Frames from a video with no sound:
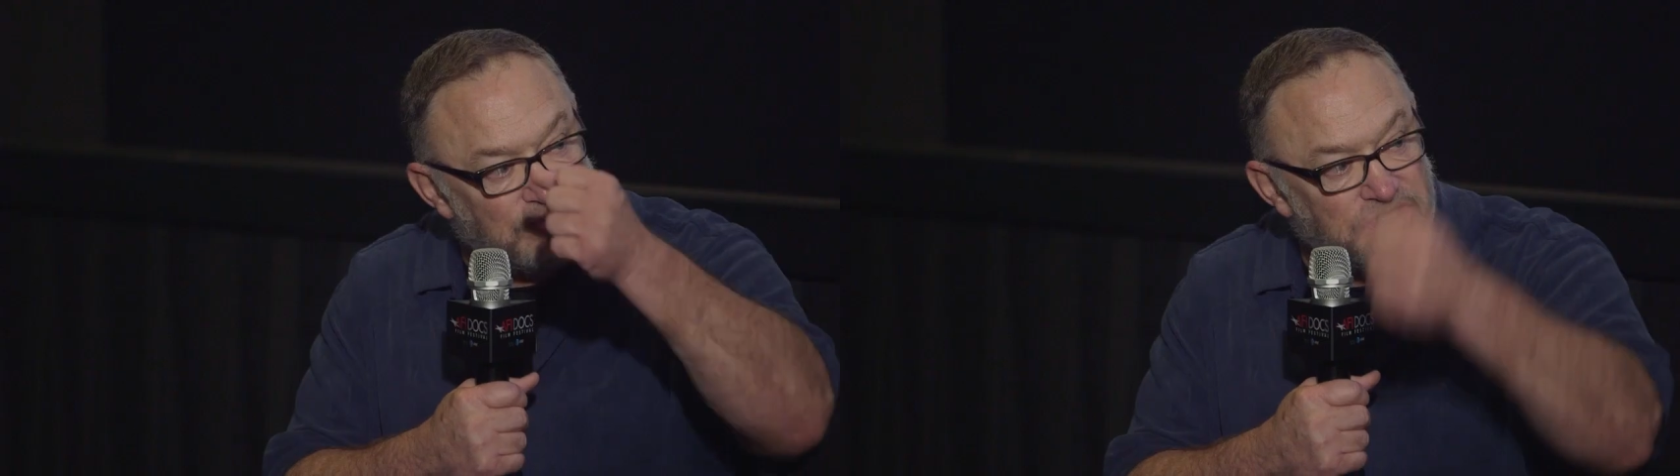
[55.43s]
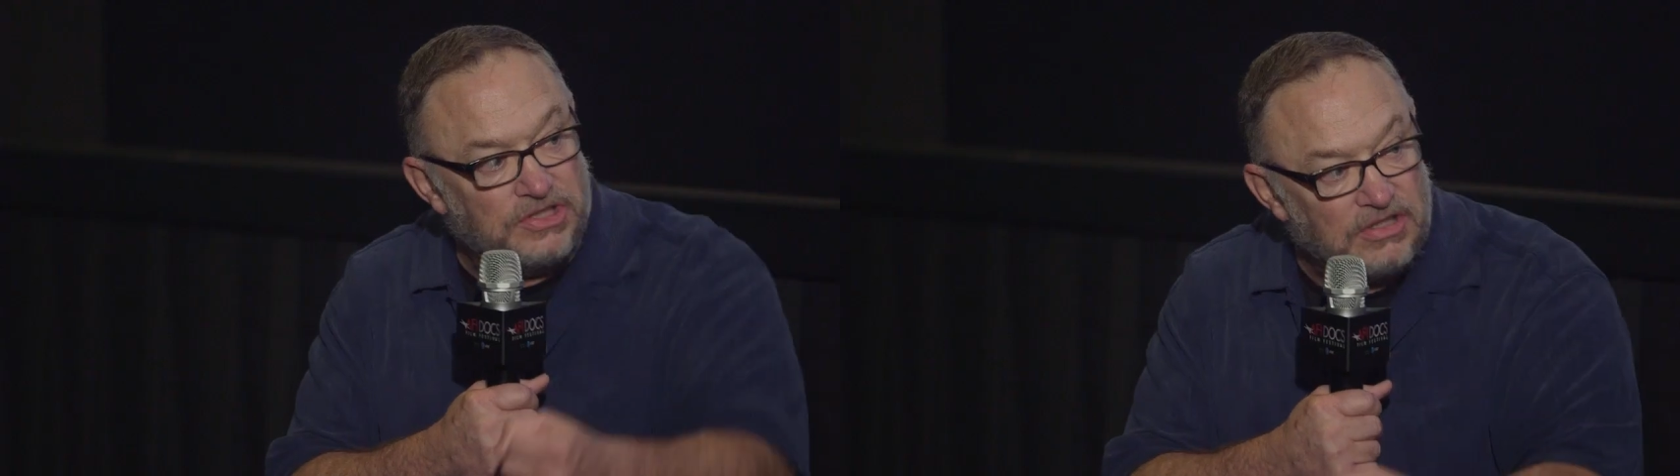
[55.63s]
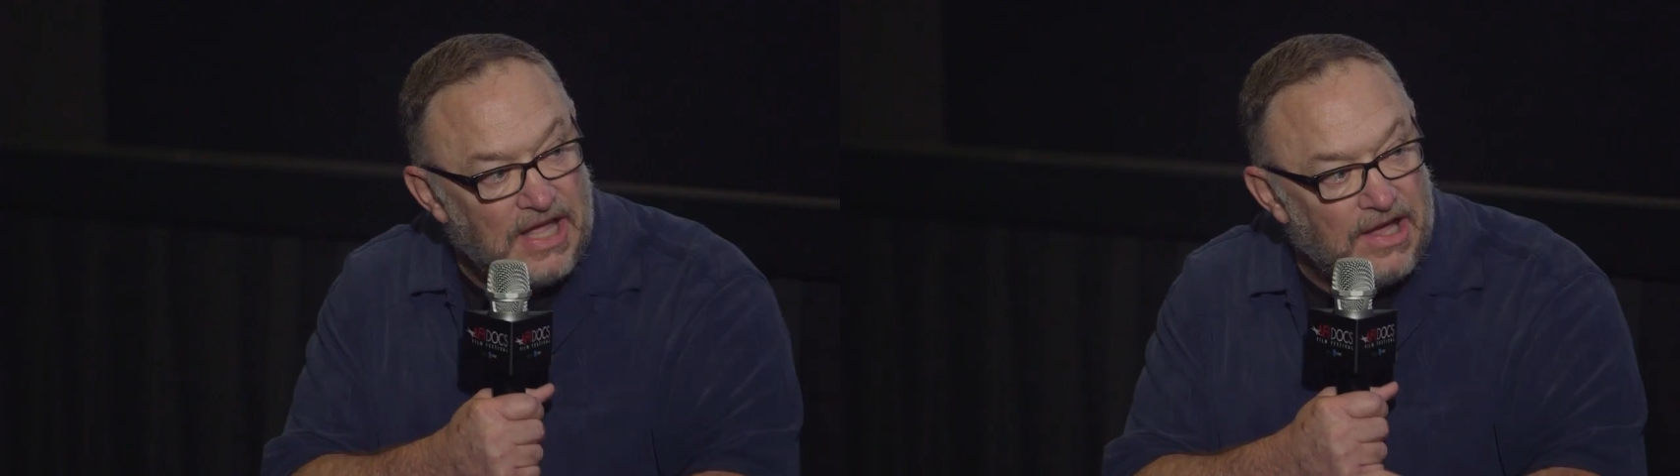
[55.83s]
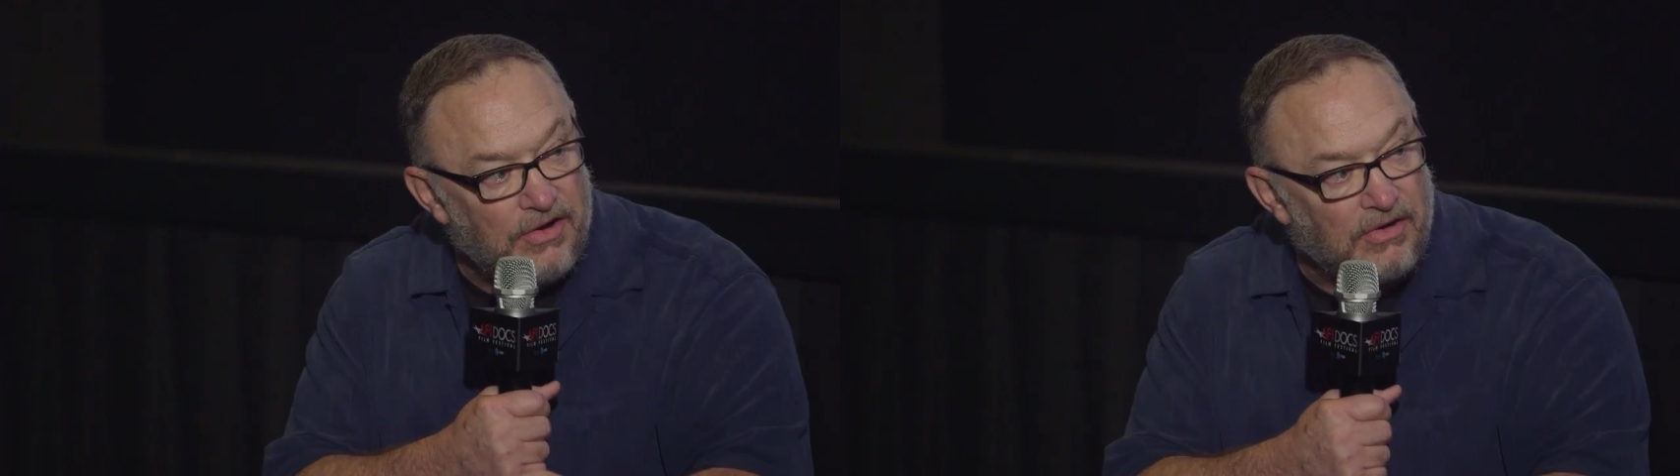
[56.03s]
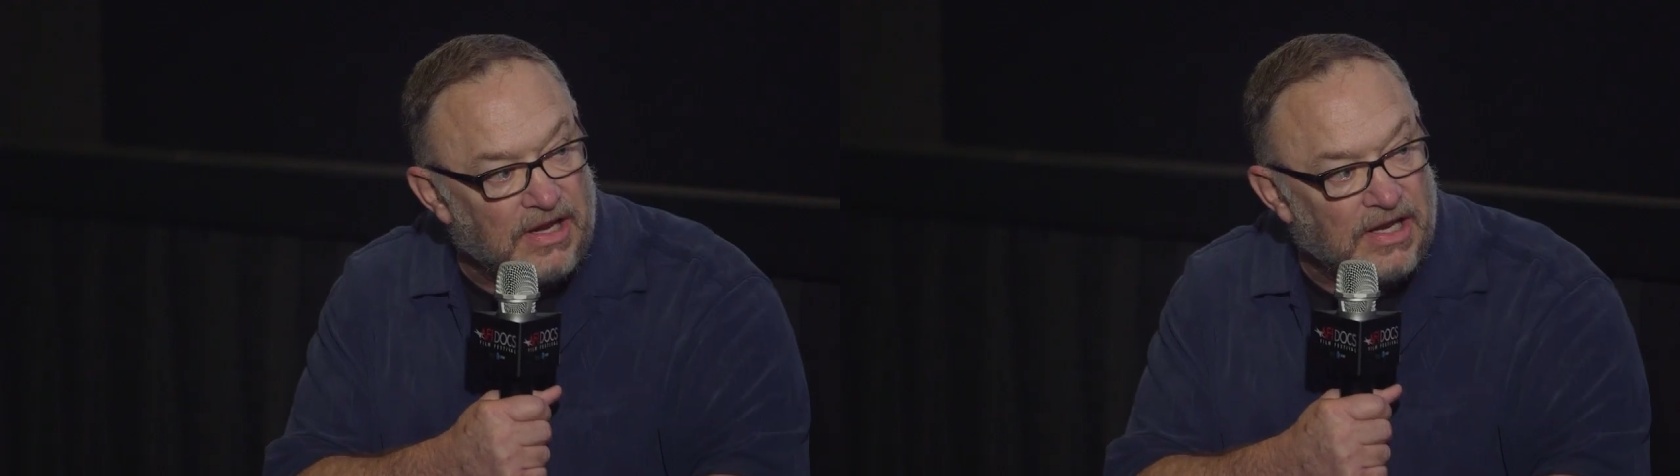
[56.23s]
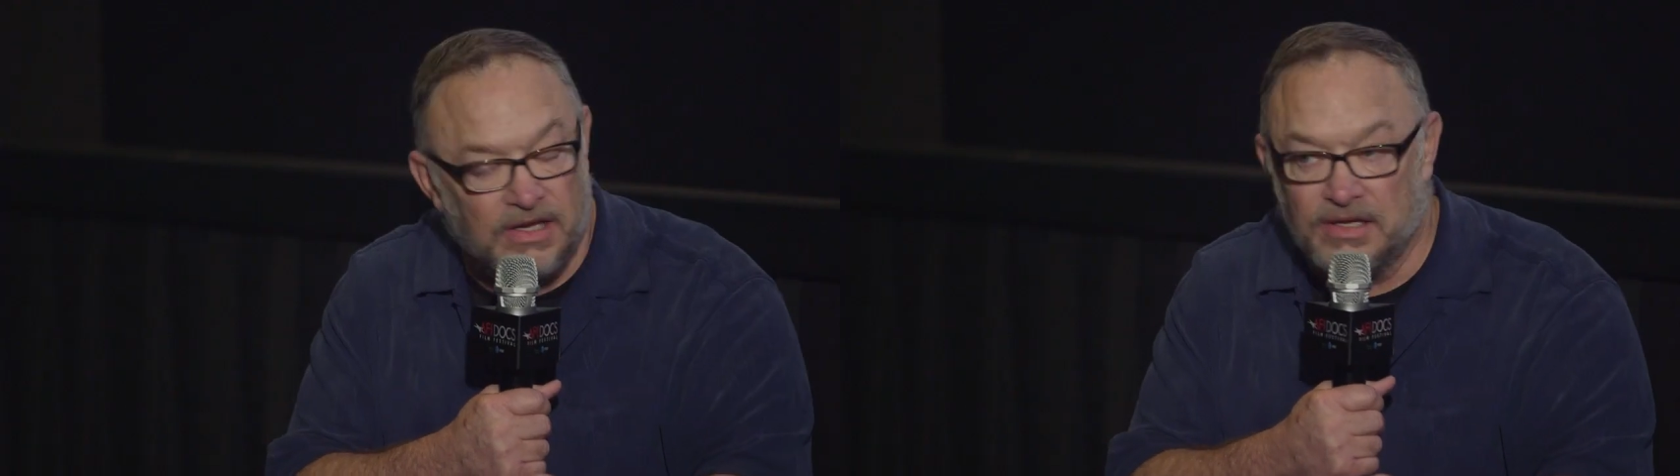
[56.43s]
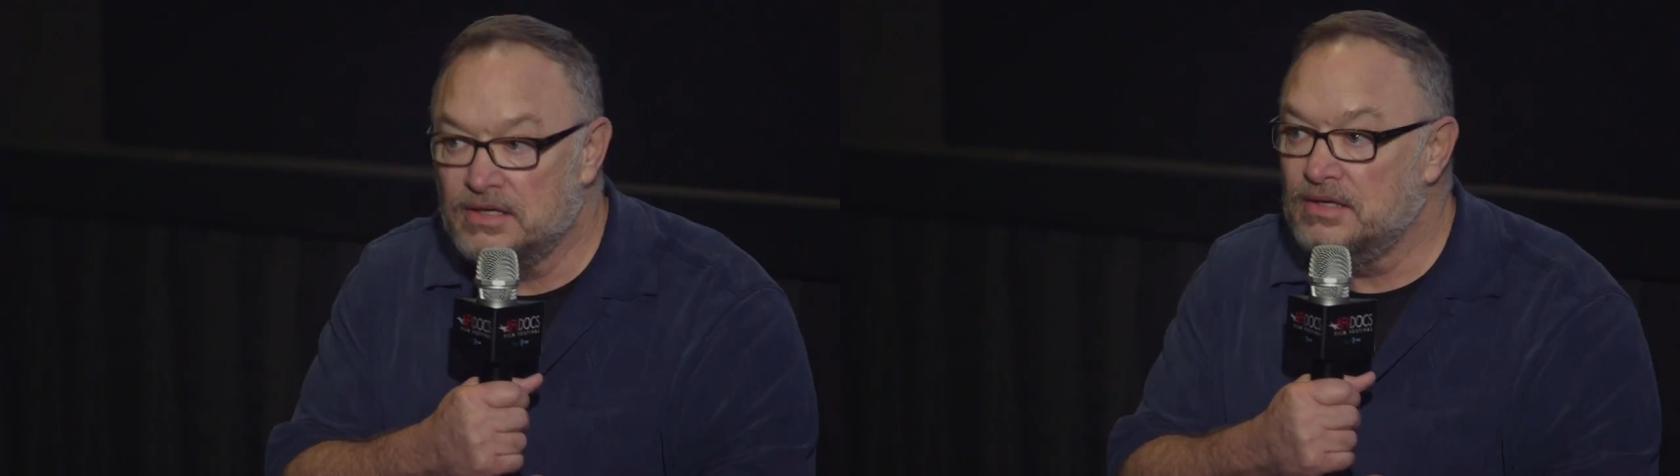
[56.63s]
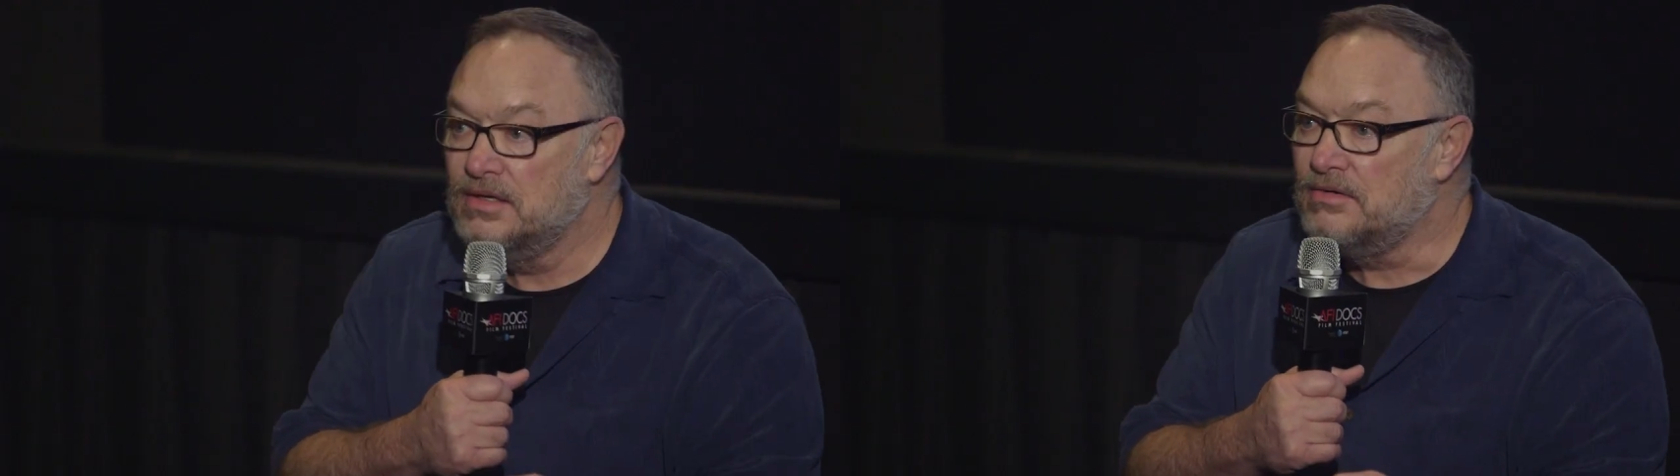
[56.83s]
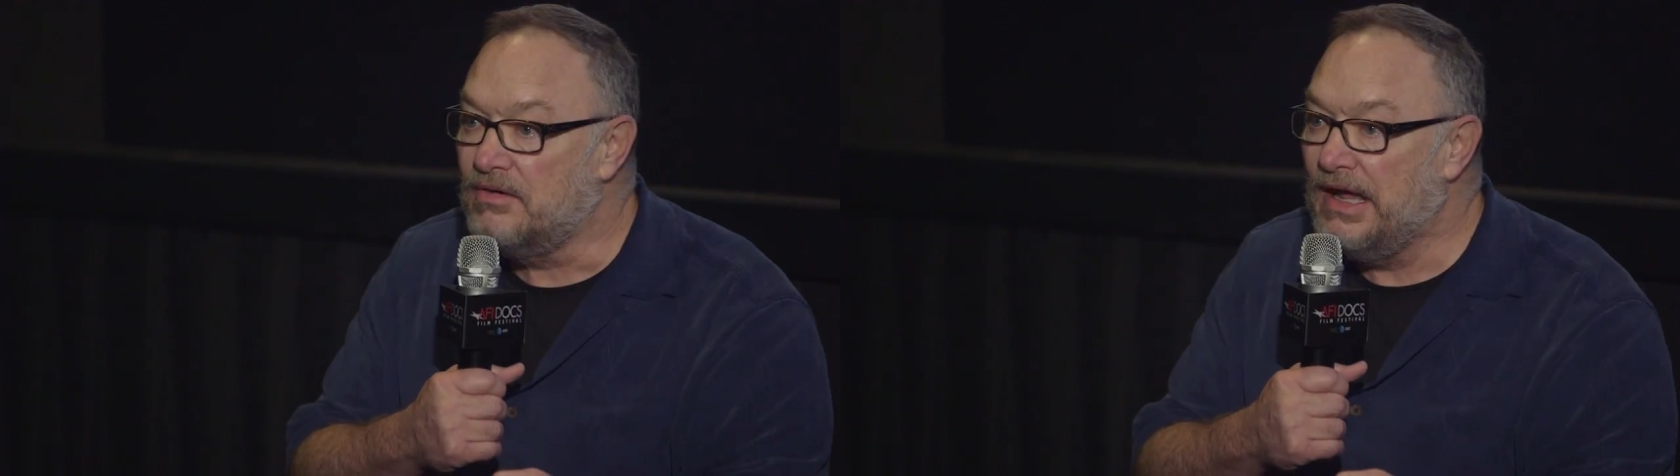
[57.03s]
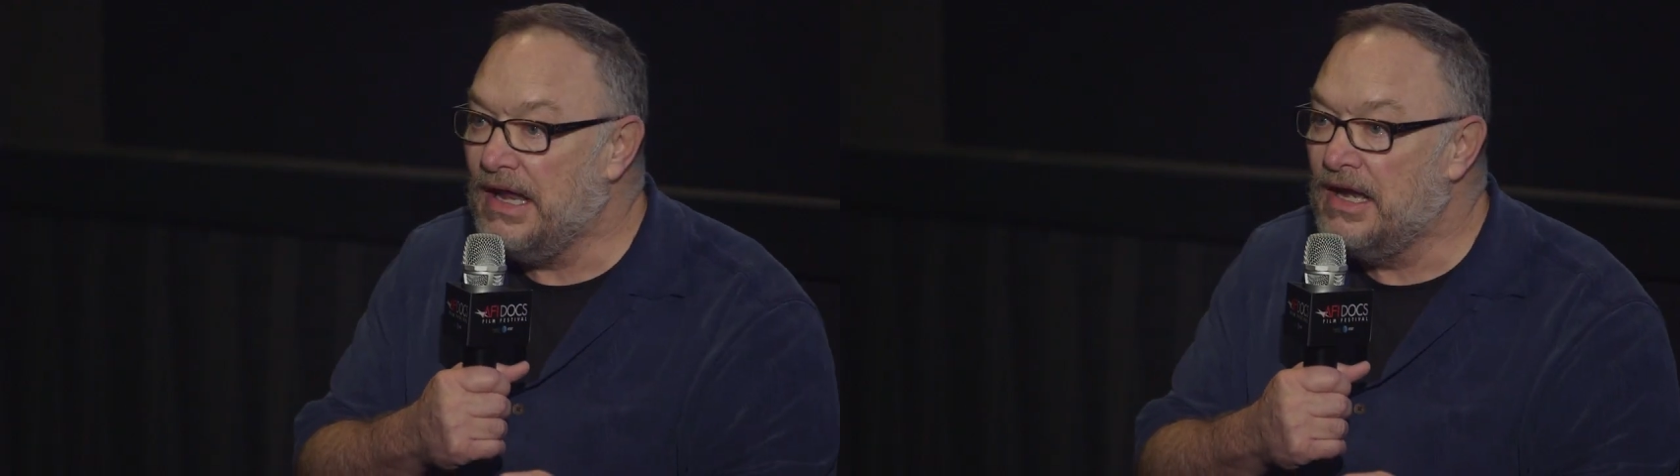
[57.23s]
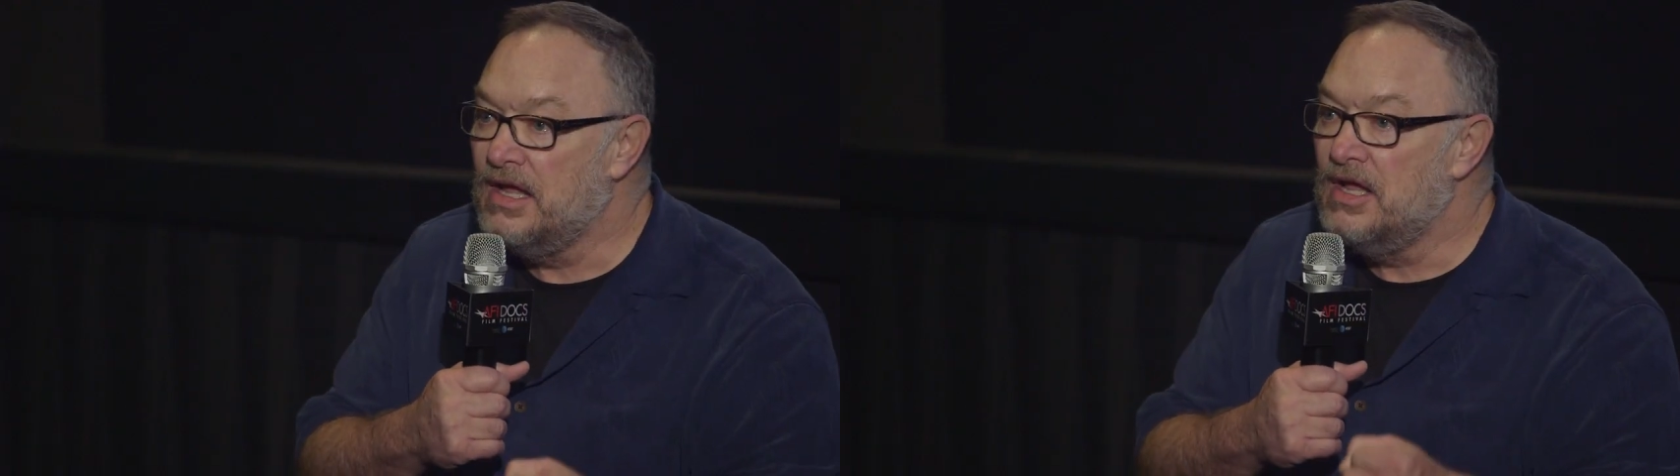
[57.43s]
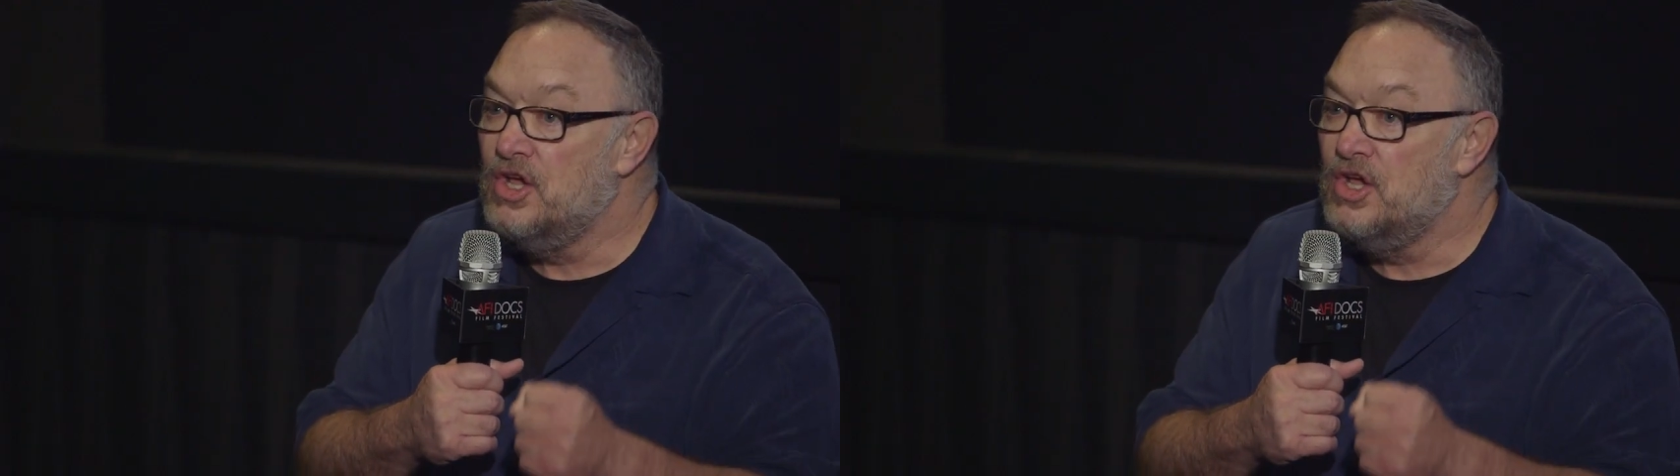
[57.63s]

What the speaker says: I'm still angry, right?